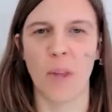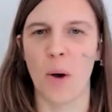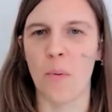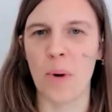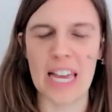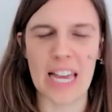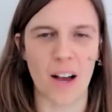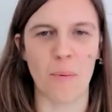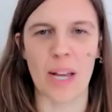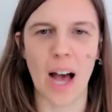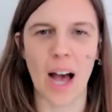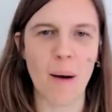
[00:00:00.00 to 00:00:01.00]
we
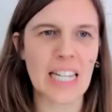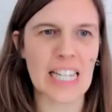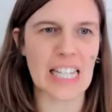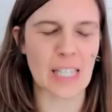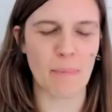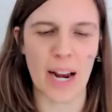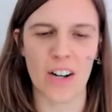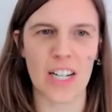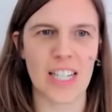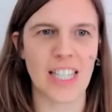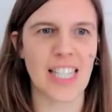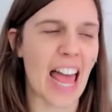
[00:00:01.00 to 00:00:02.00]
we come into these
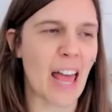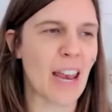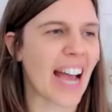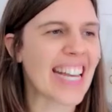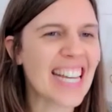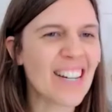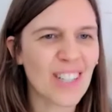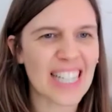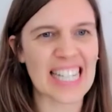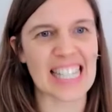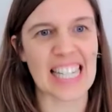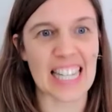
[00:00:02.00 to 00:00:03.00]
parents and I can
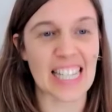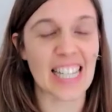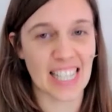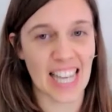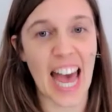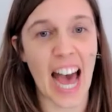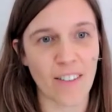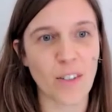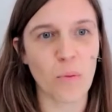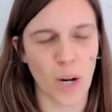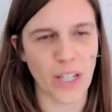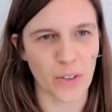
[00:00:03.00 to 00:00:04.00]
really see this cuz I have
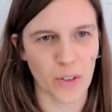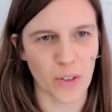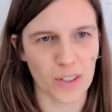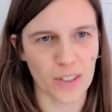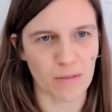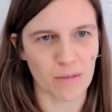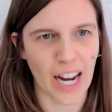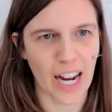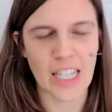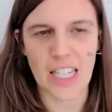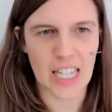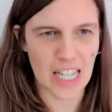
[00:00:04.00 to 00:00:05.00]
a 1-year-old,
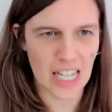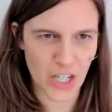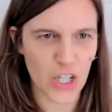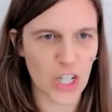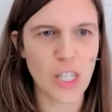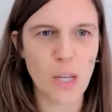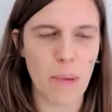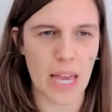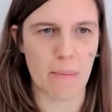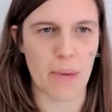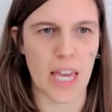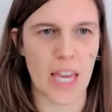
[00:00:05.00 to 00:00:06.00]
right? She's a
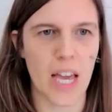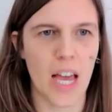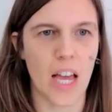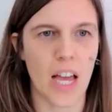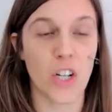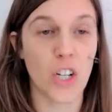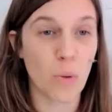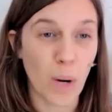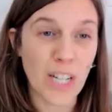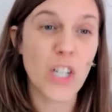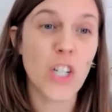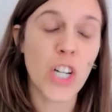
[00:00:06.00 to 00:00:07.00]
baby. She,
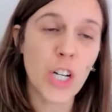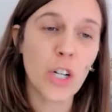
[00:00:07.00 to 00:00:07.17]
when she